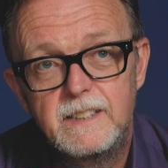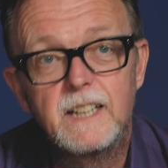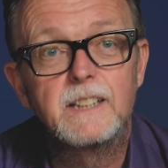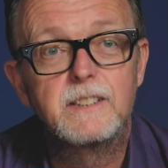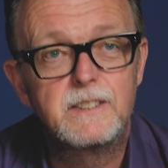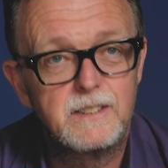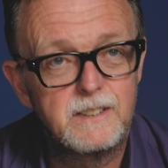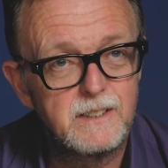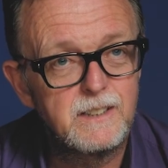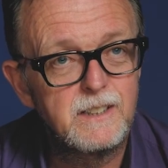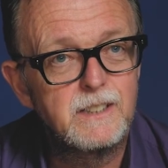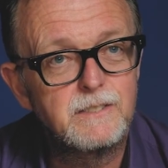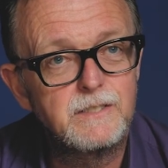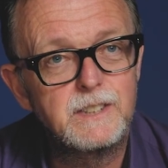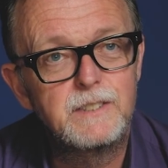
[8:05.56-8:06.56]
yes, a
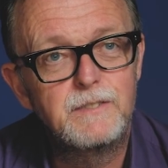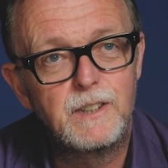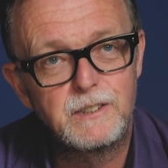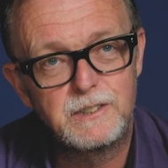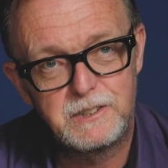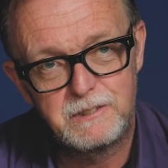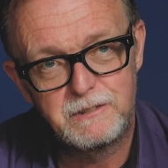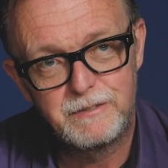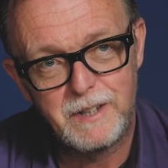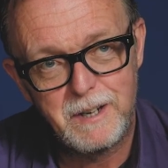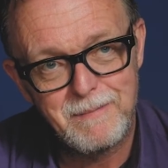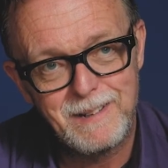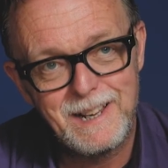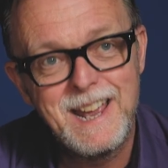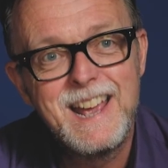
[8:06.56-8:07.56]
kind of dysfunctional
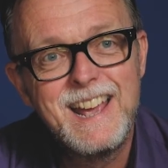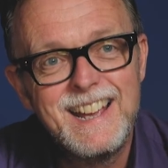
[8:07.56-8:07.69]
family.